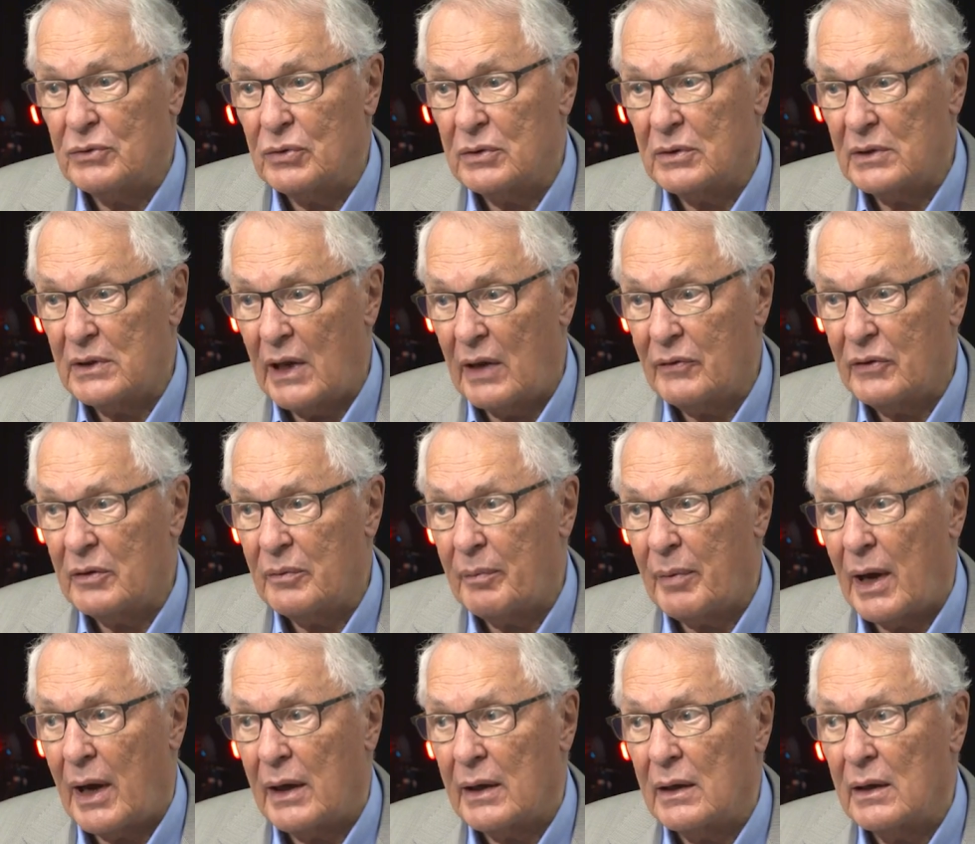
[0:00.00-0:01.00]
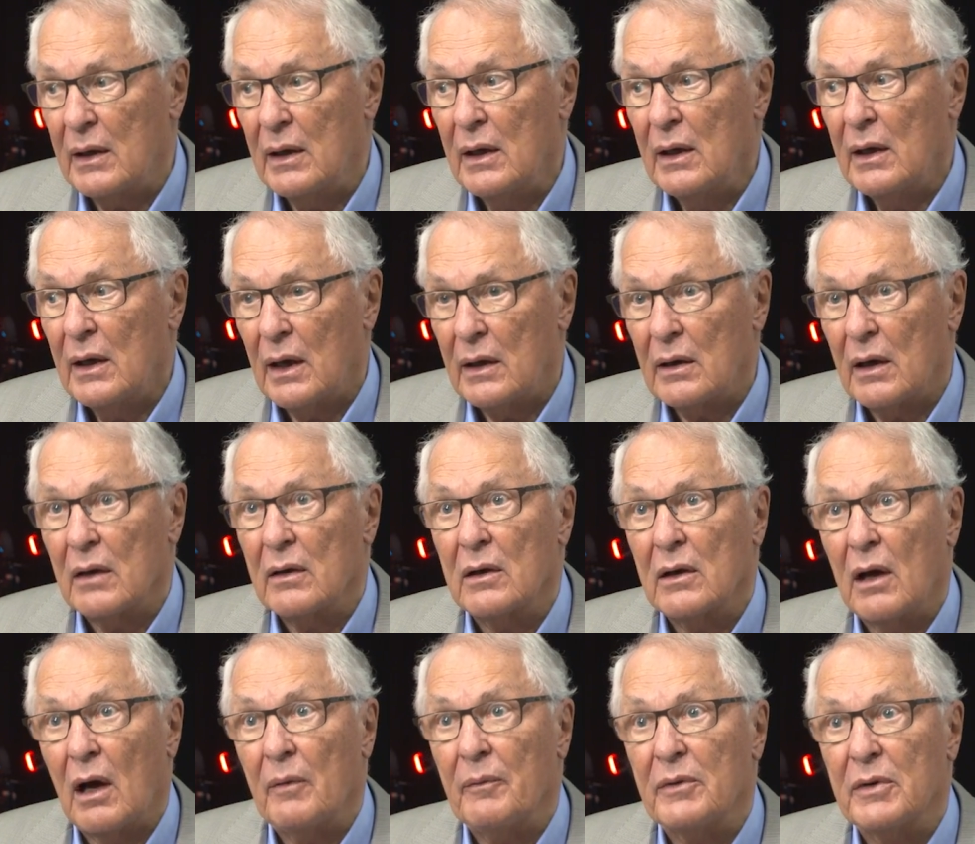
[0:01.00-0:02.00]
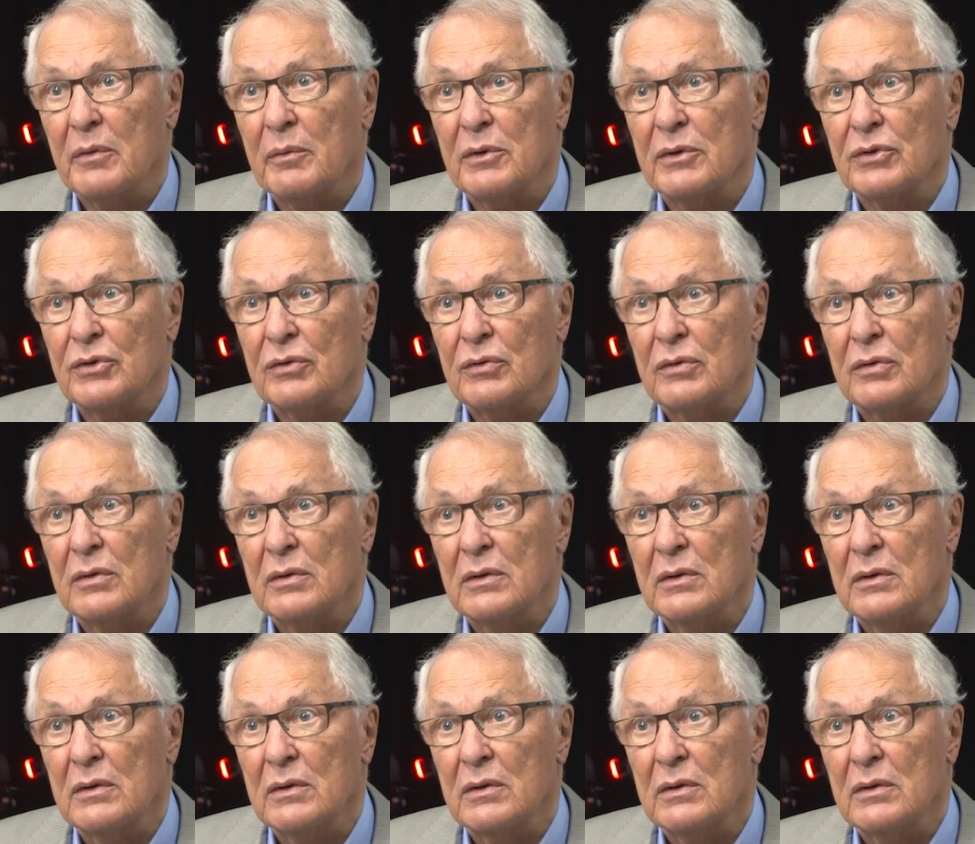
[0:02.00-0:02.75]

should never buy an uncomfortable shoe.